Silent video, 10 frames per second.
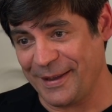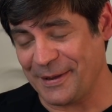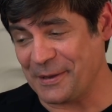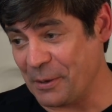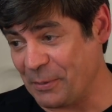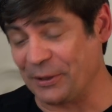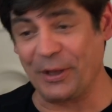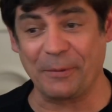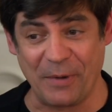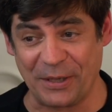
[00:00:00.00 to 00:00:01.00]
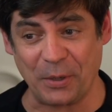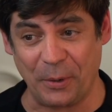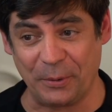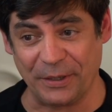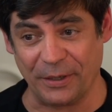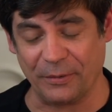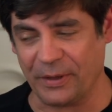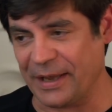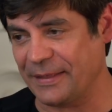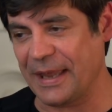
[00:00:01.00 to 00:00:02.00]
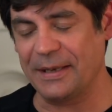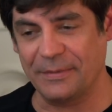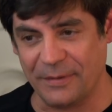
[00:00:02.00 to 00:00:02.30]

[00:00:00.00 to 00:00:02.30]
you know, but look much older, like they